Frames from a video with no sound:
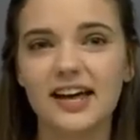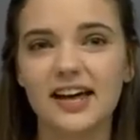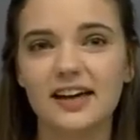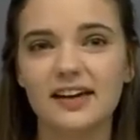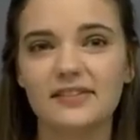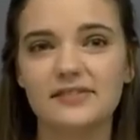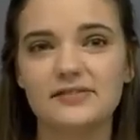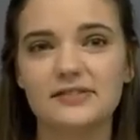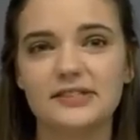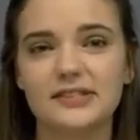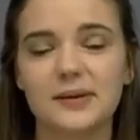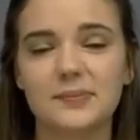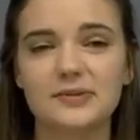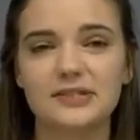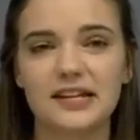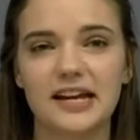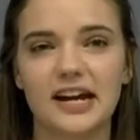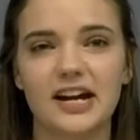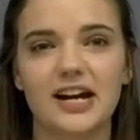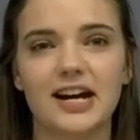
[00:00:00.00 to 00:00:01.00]
of
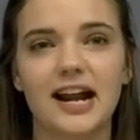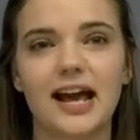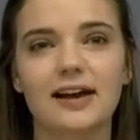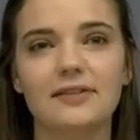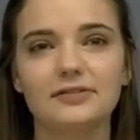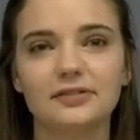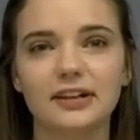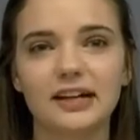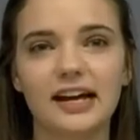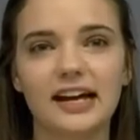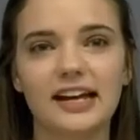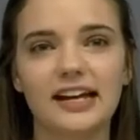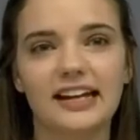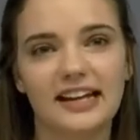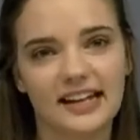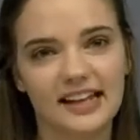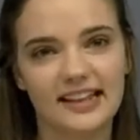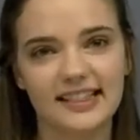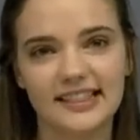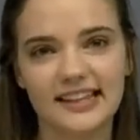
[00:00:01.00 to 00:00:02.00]
sub-Saharan Africa
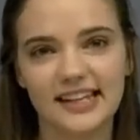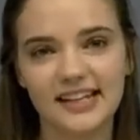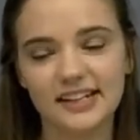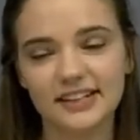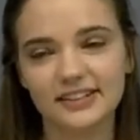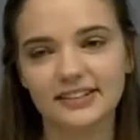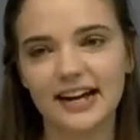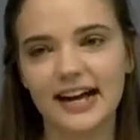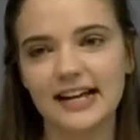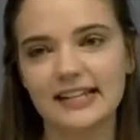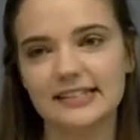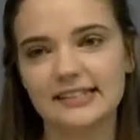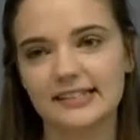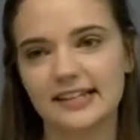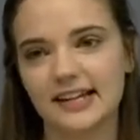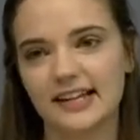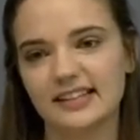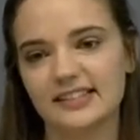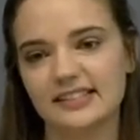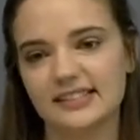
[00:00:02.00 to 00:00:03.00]
in the
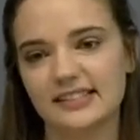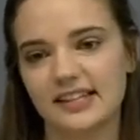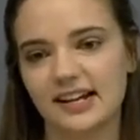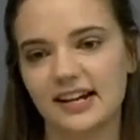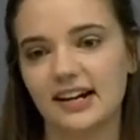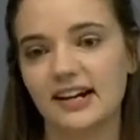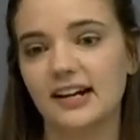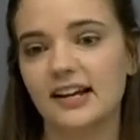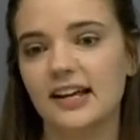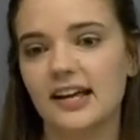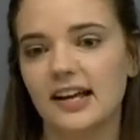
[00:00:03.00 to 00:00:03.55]
grasslands there.